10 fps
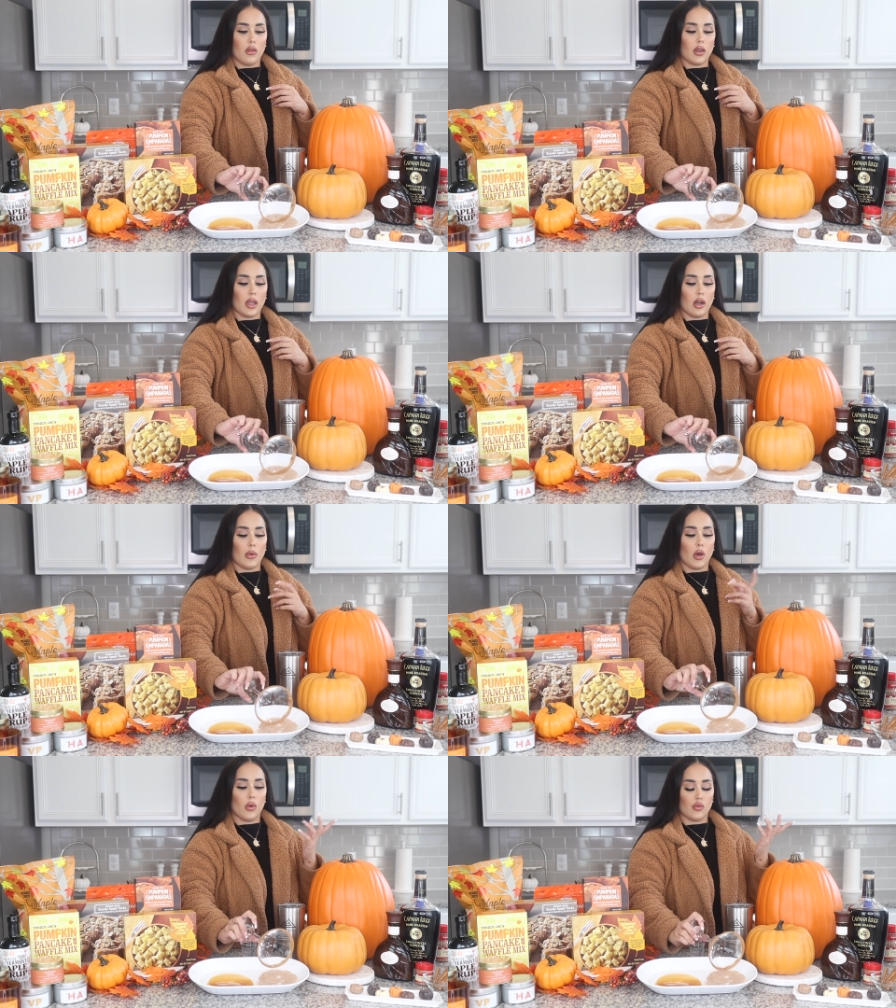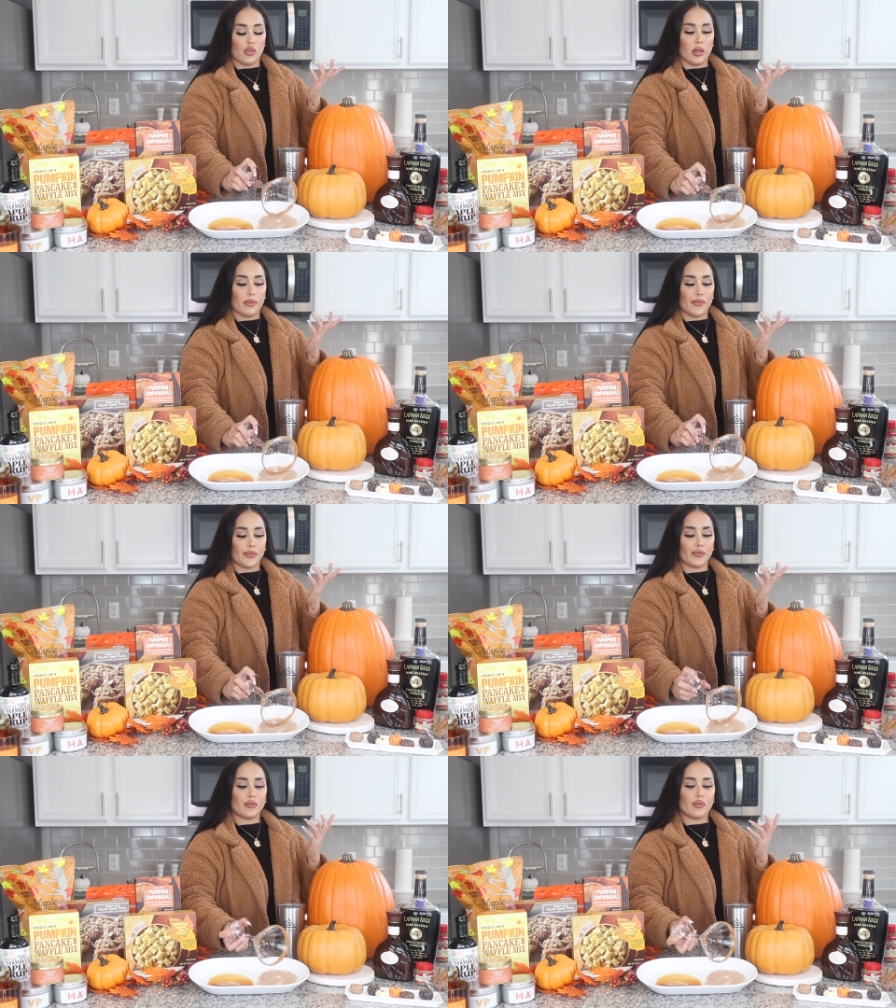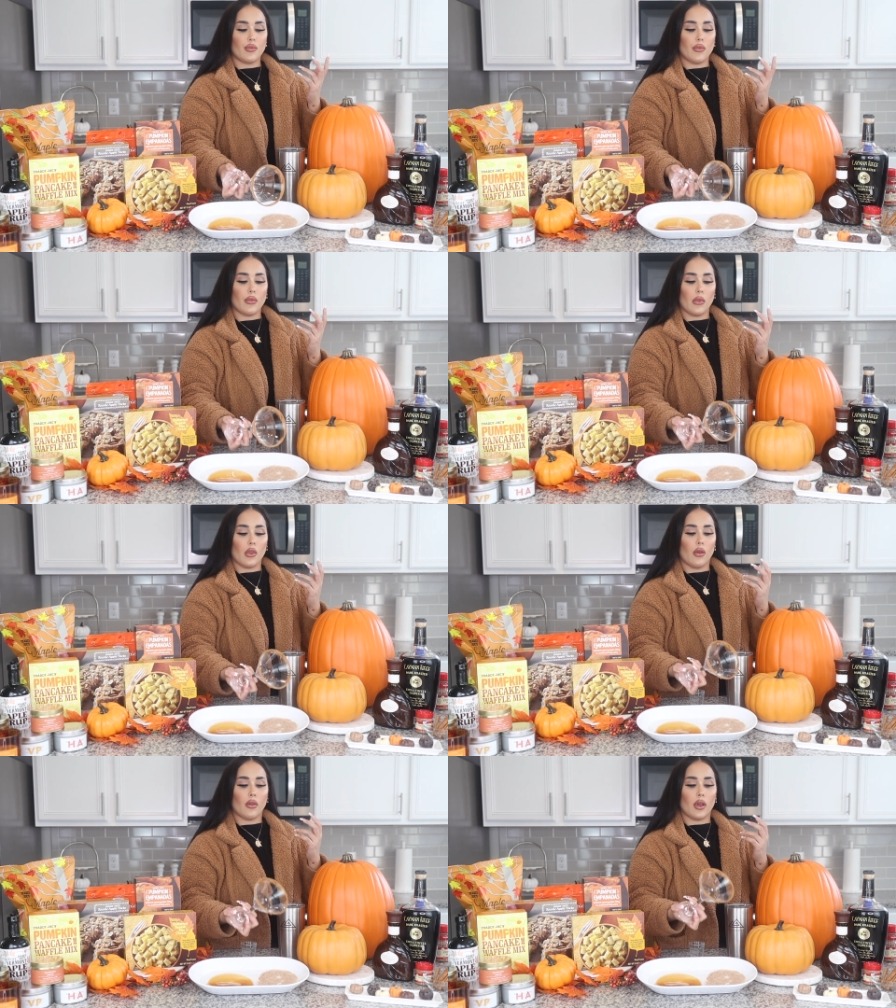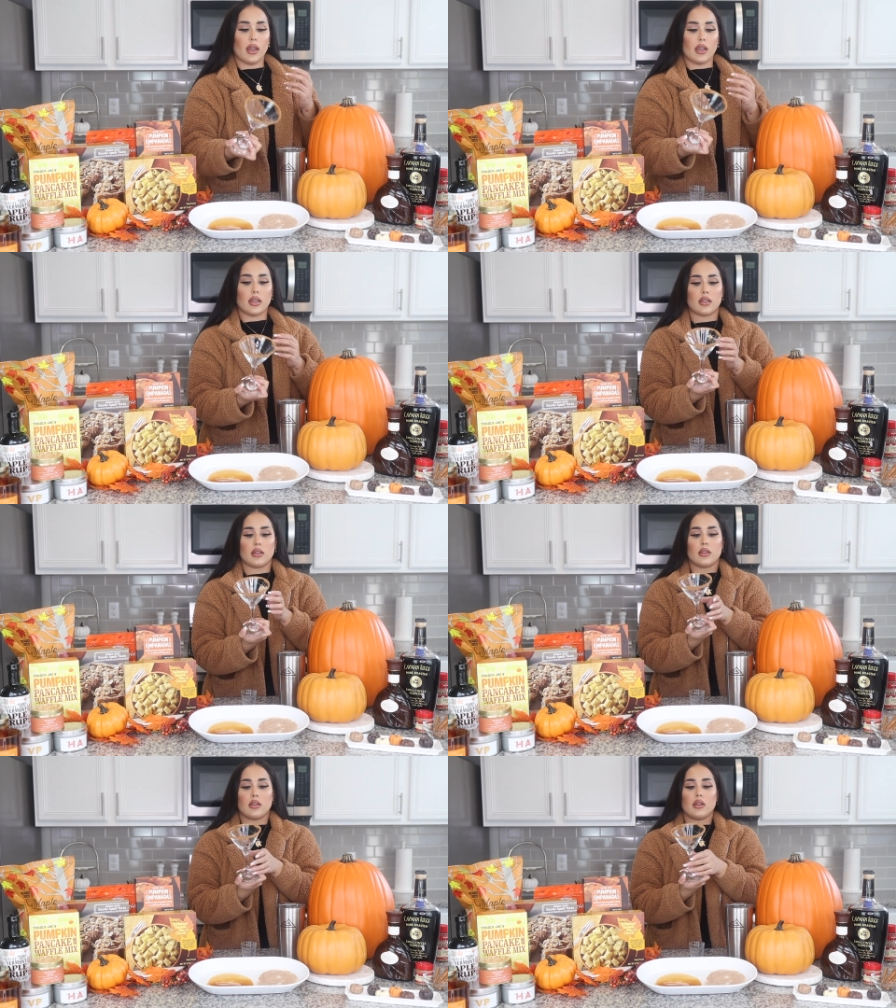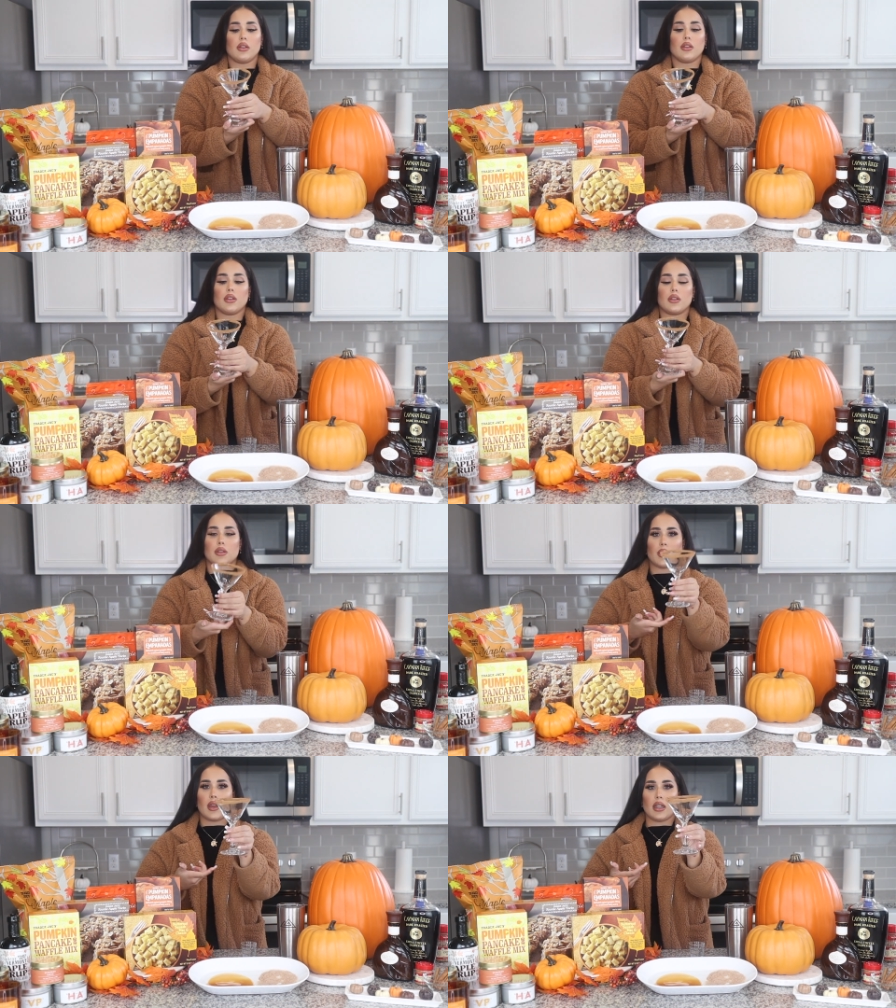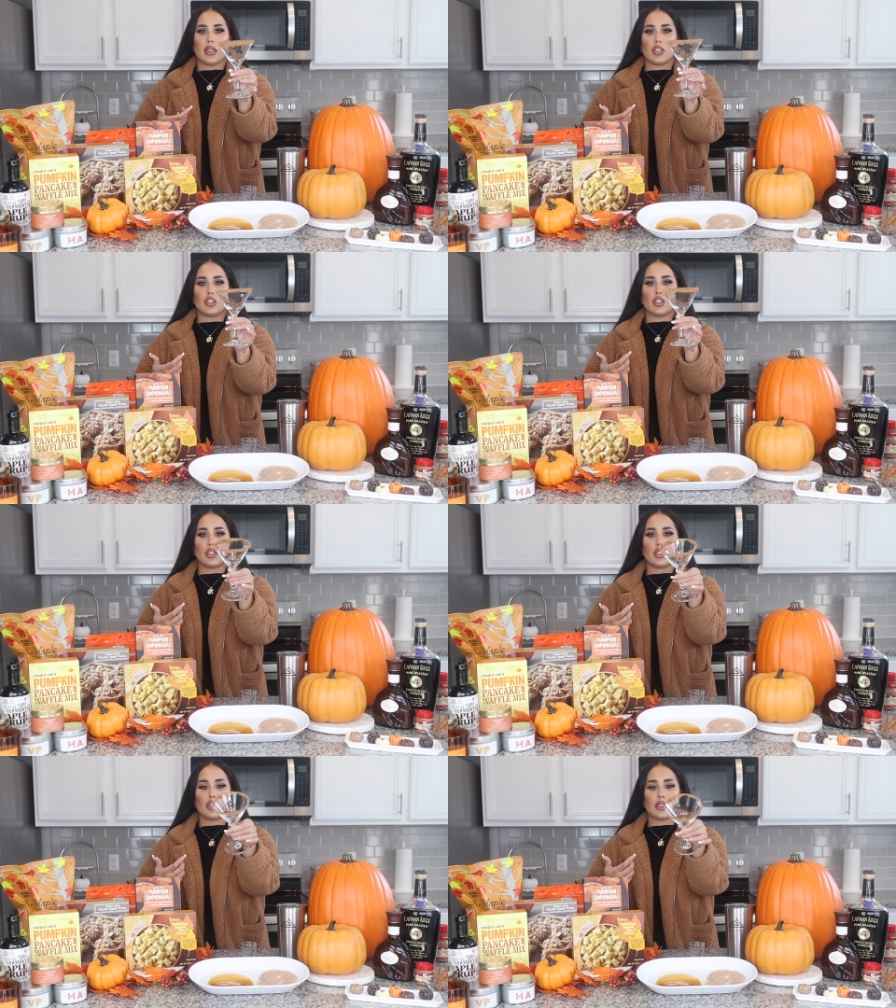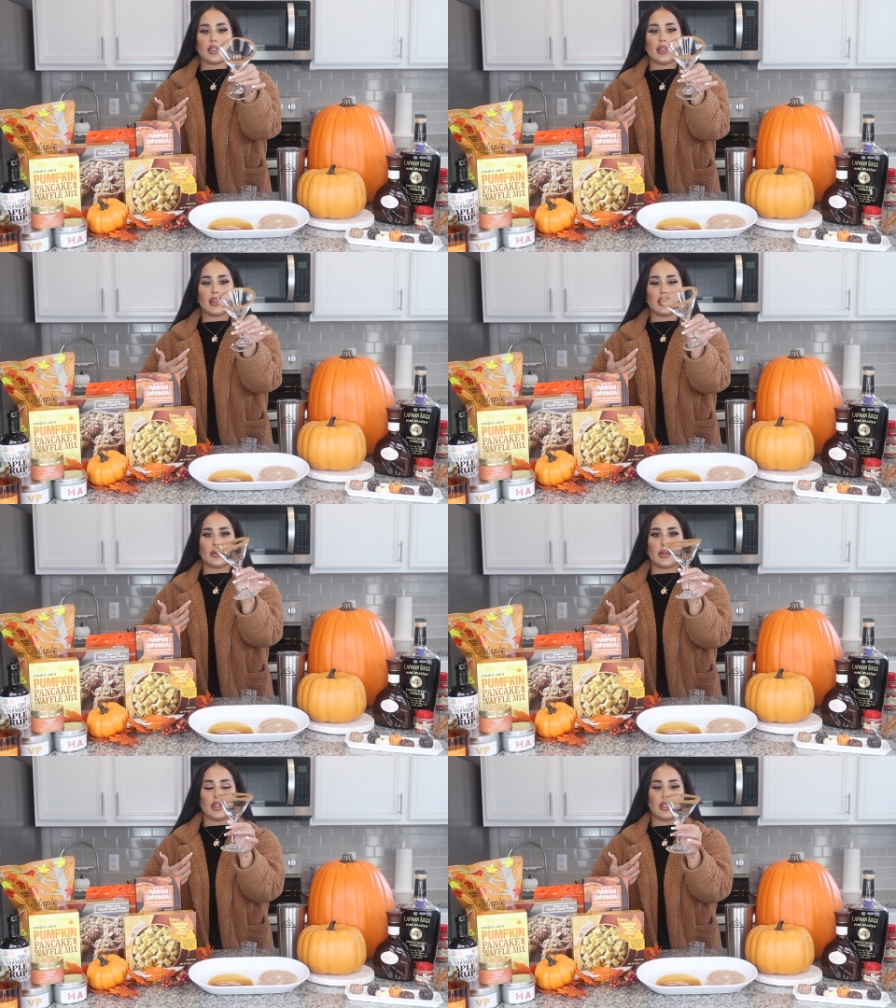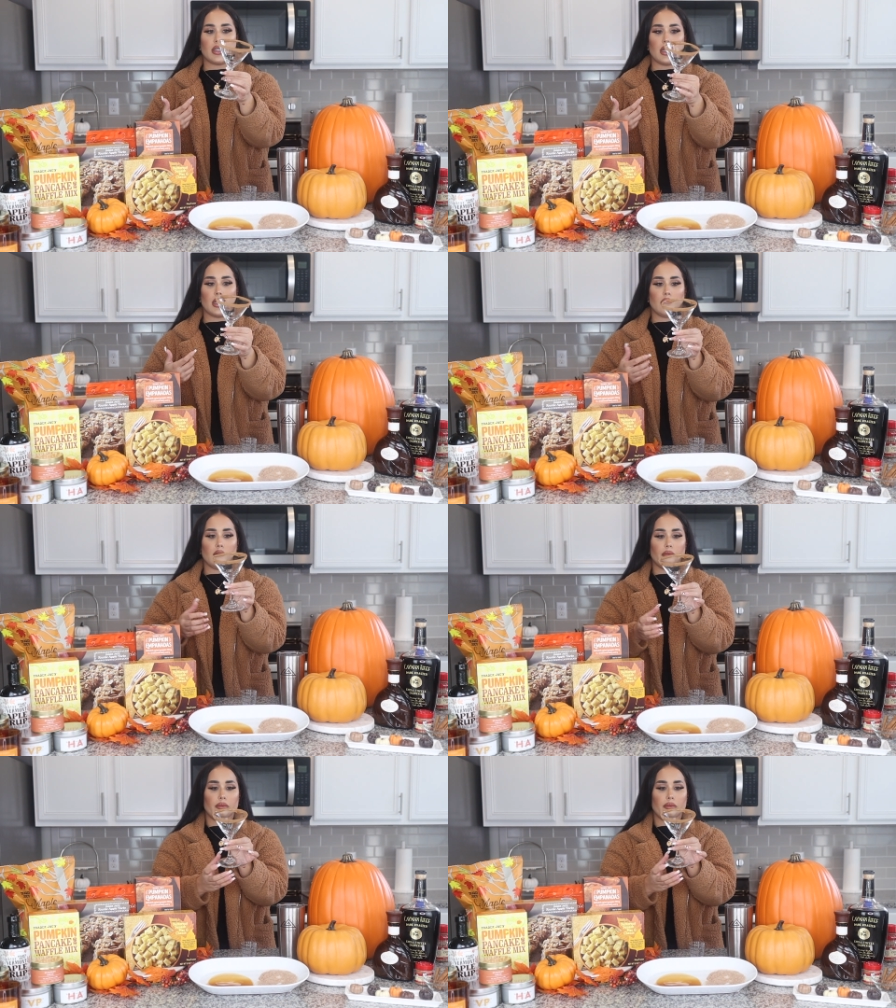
The caramel won't drip. Okay. So then it should look like this when you're done.